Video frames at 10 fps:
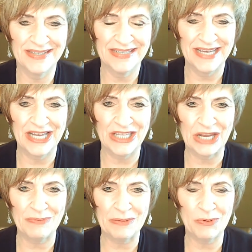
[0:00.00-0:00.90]
A lot
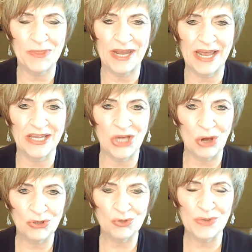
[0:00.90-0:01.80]
of people that I
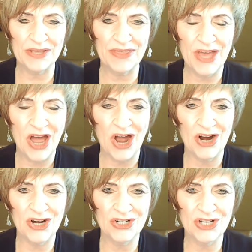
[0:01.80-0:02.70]
coach with
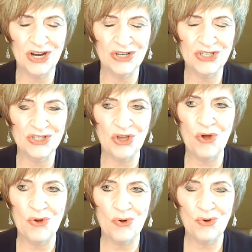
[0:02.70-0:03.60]
are
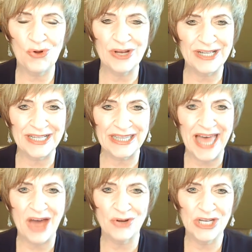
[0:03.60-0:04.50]
so
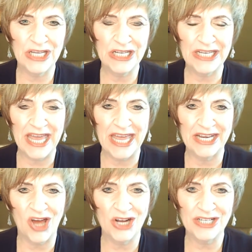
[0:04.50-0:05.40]
clouded
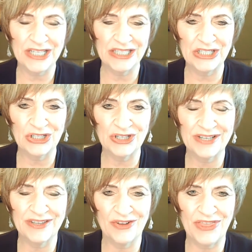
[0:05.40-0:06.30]
and unclear
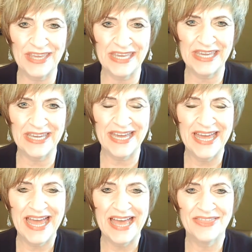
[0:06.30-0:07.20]
in their thinking.
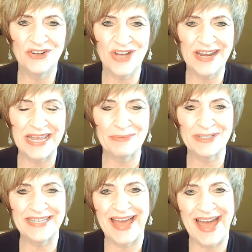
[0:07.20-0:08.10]
They're not able
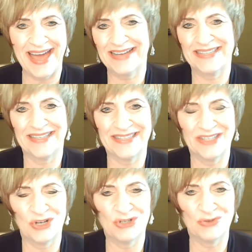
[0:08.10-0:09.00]
to access
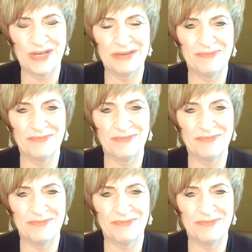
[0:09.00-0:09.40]
their dream,